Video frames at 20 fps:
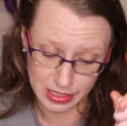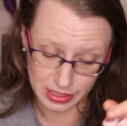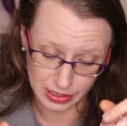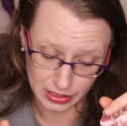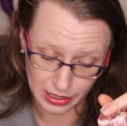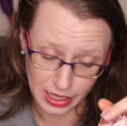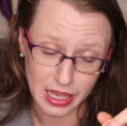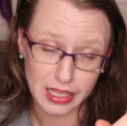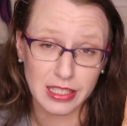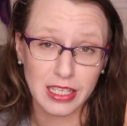
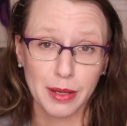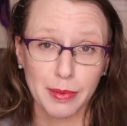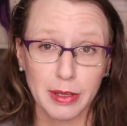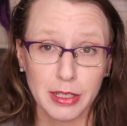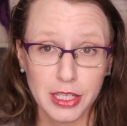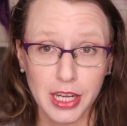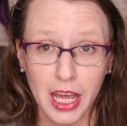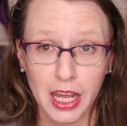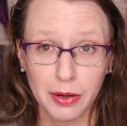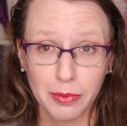last time I
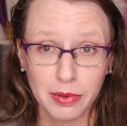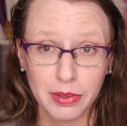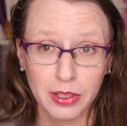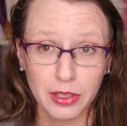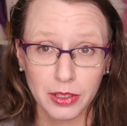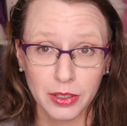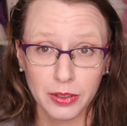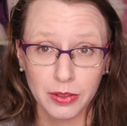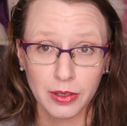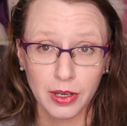chatted with
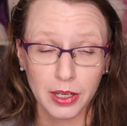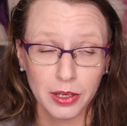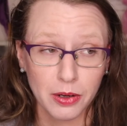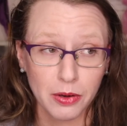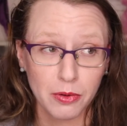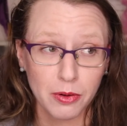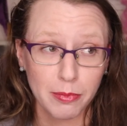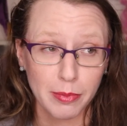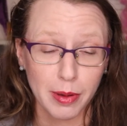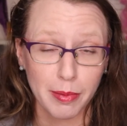you, I
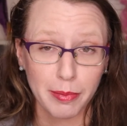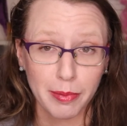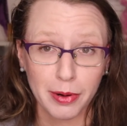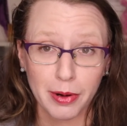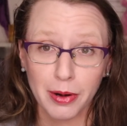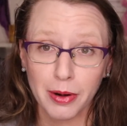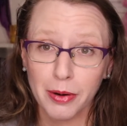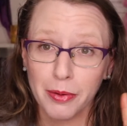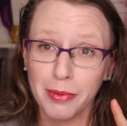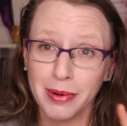don't
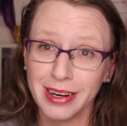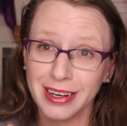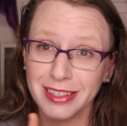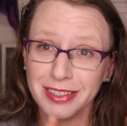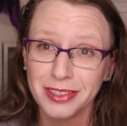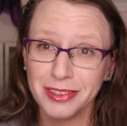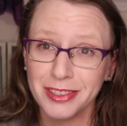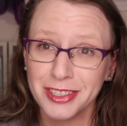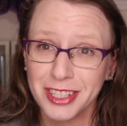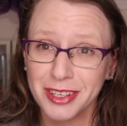remember what I
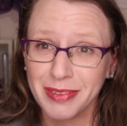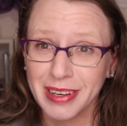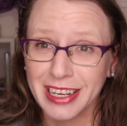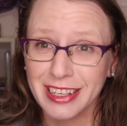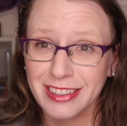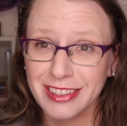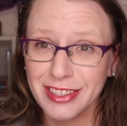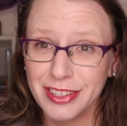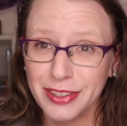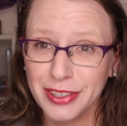told you
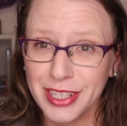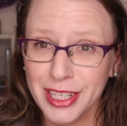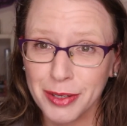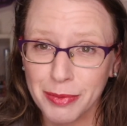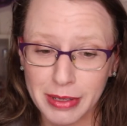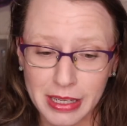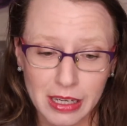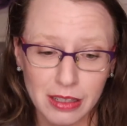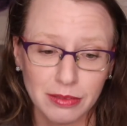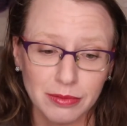about, so here
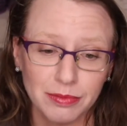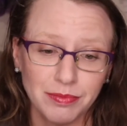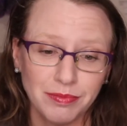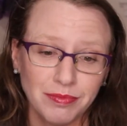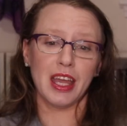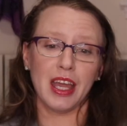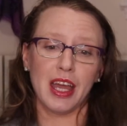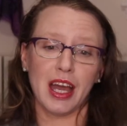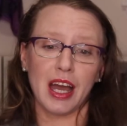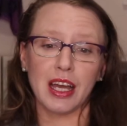we go.
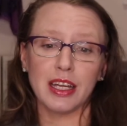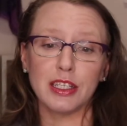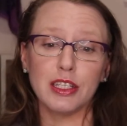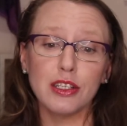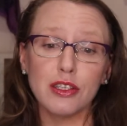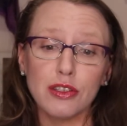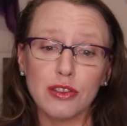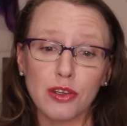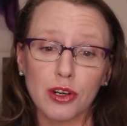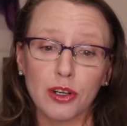I
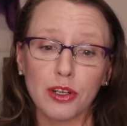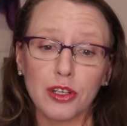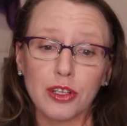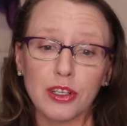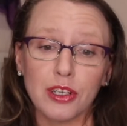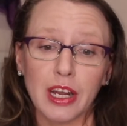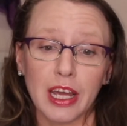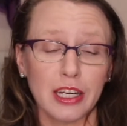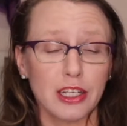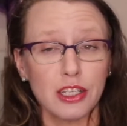just
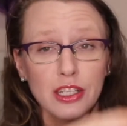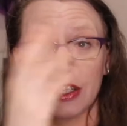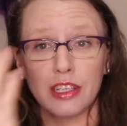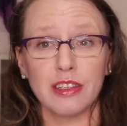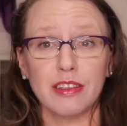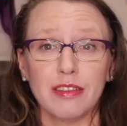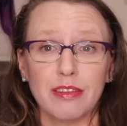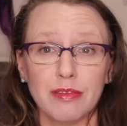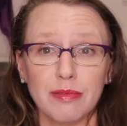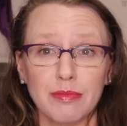started,
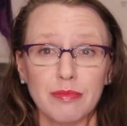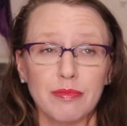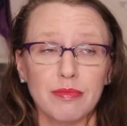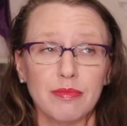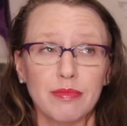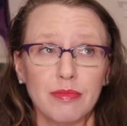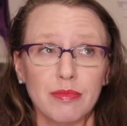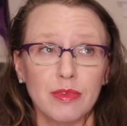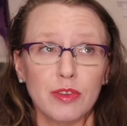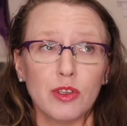actually,
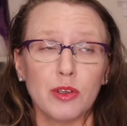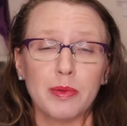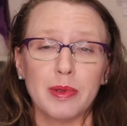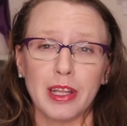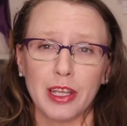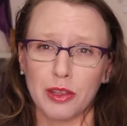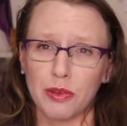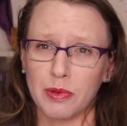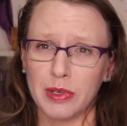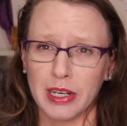it took me
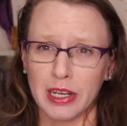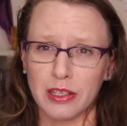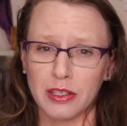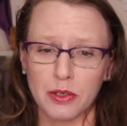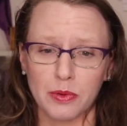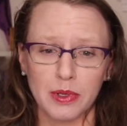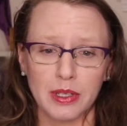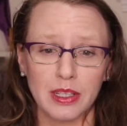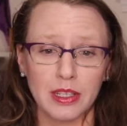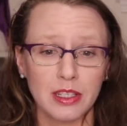like 3 days
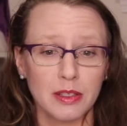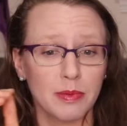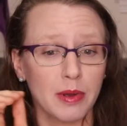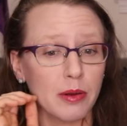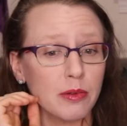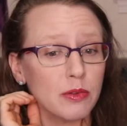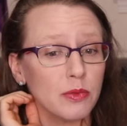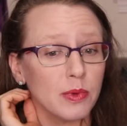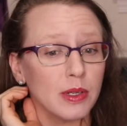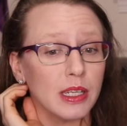to read this, but I
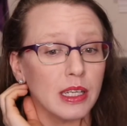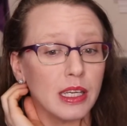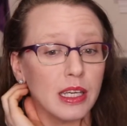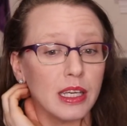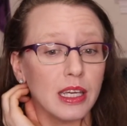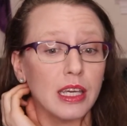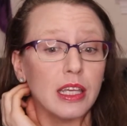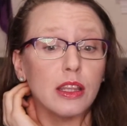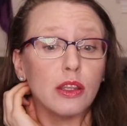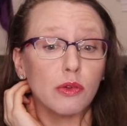was
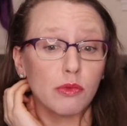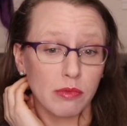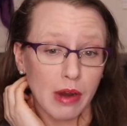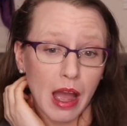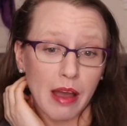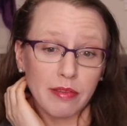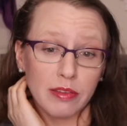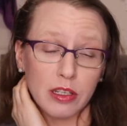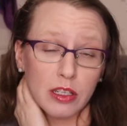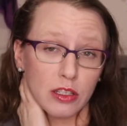reading In the
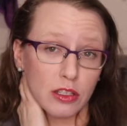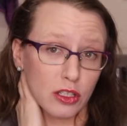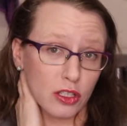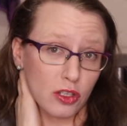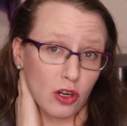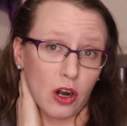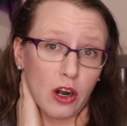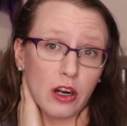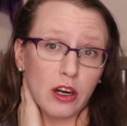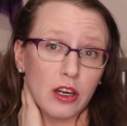Ravenous
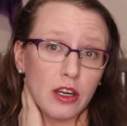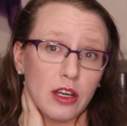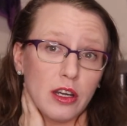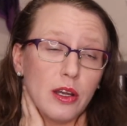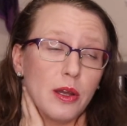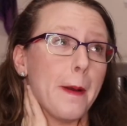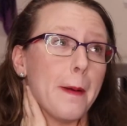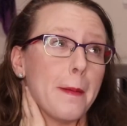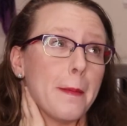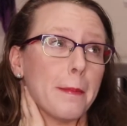Dark
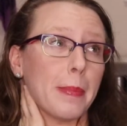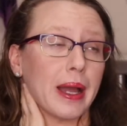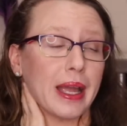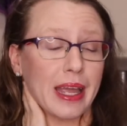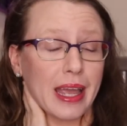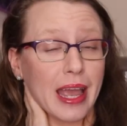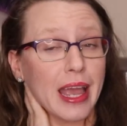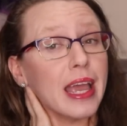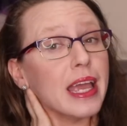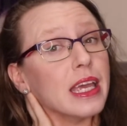by
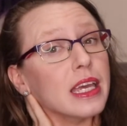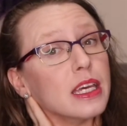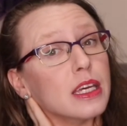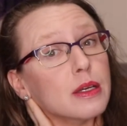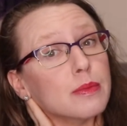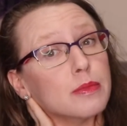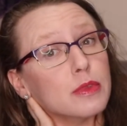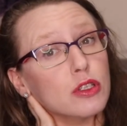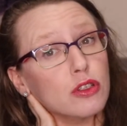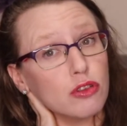
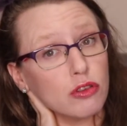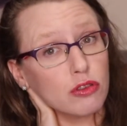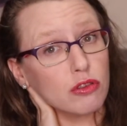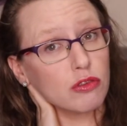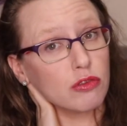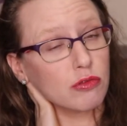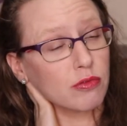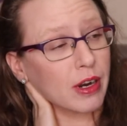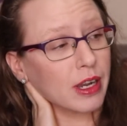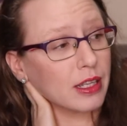A.M.
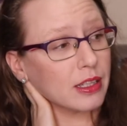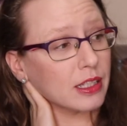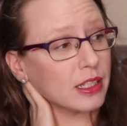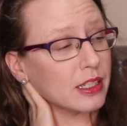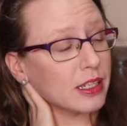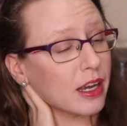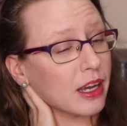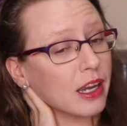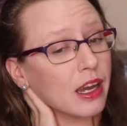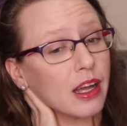
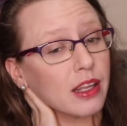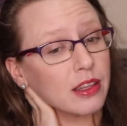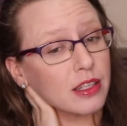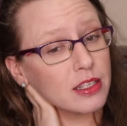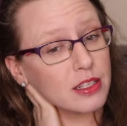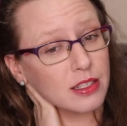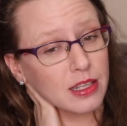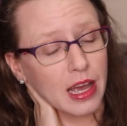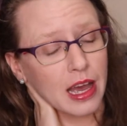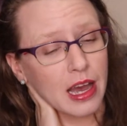Strickland. I got
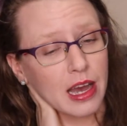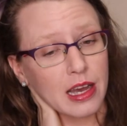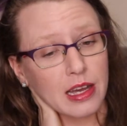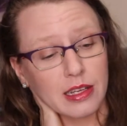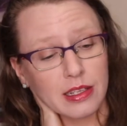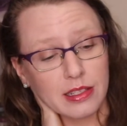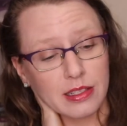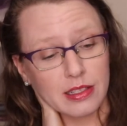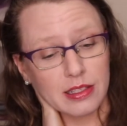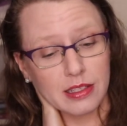this
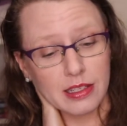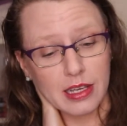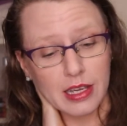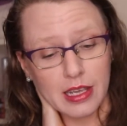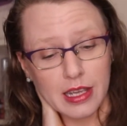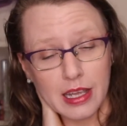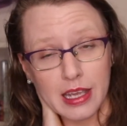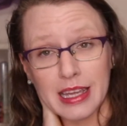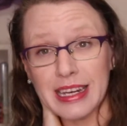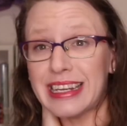as
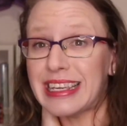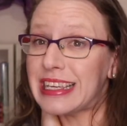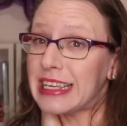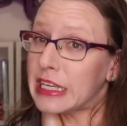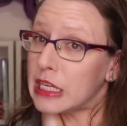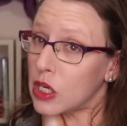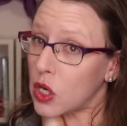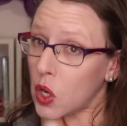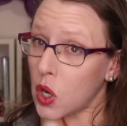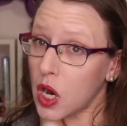an
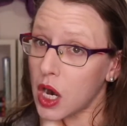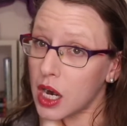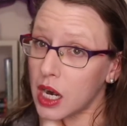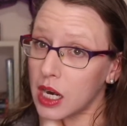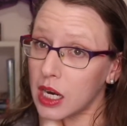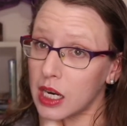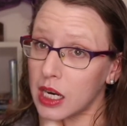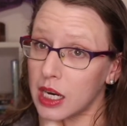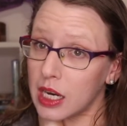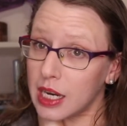
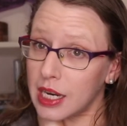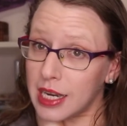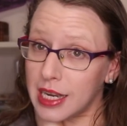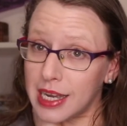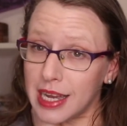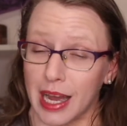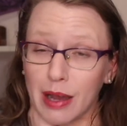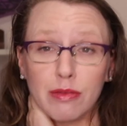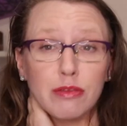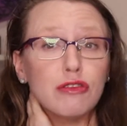e-arc.
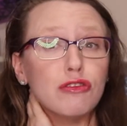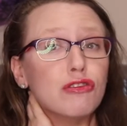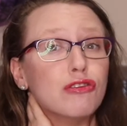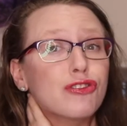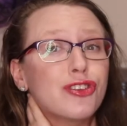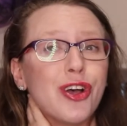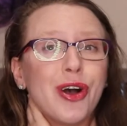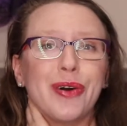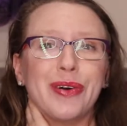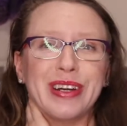I was
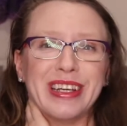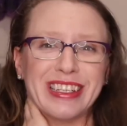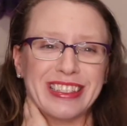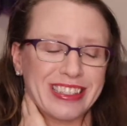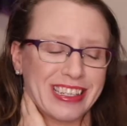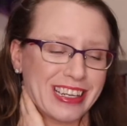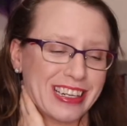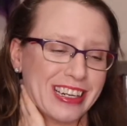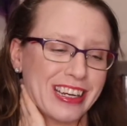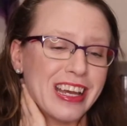so
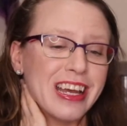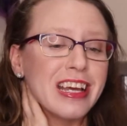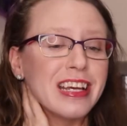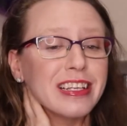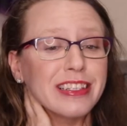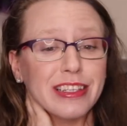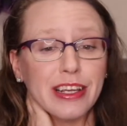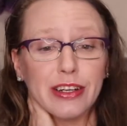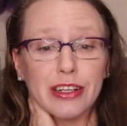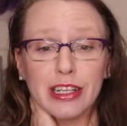excited. It
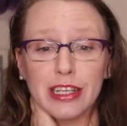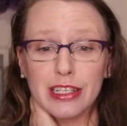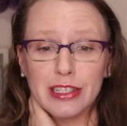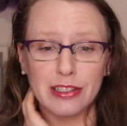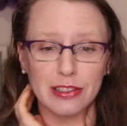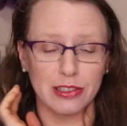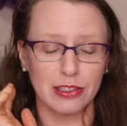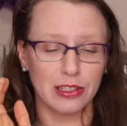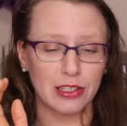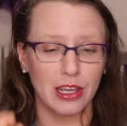sounded like
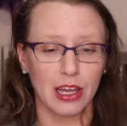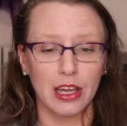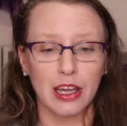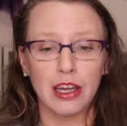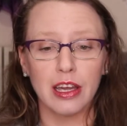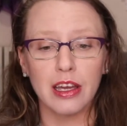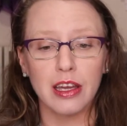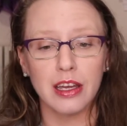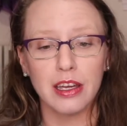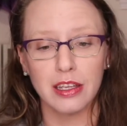
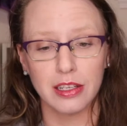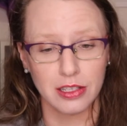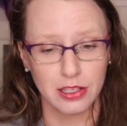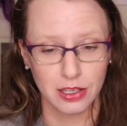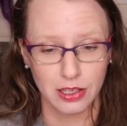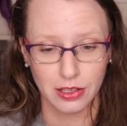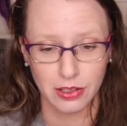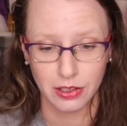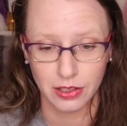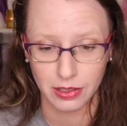such
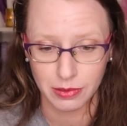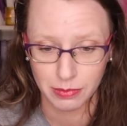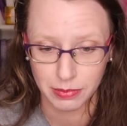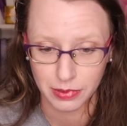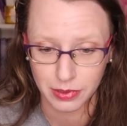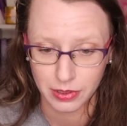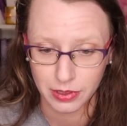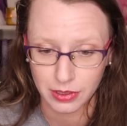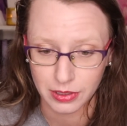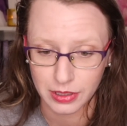a good
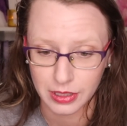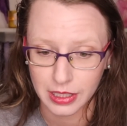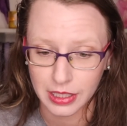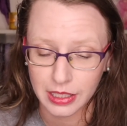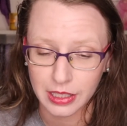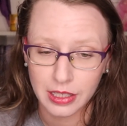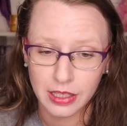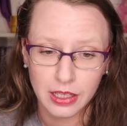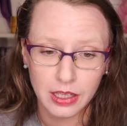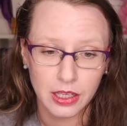book.
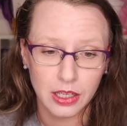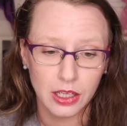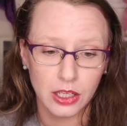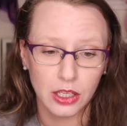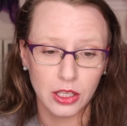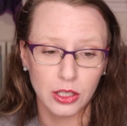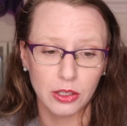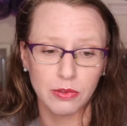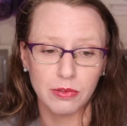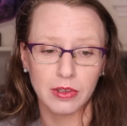Like,
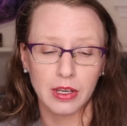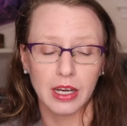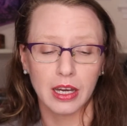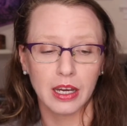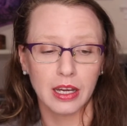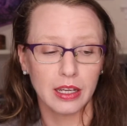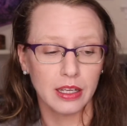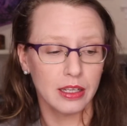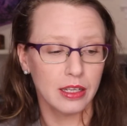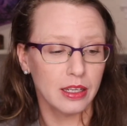you've
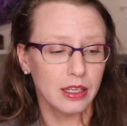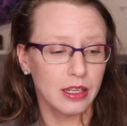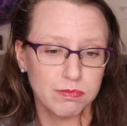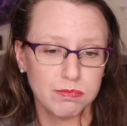got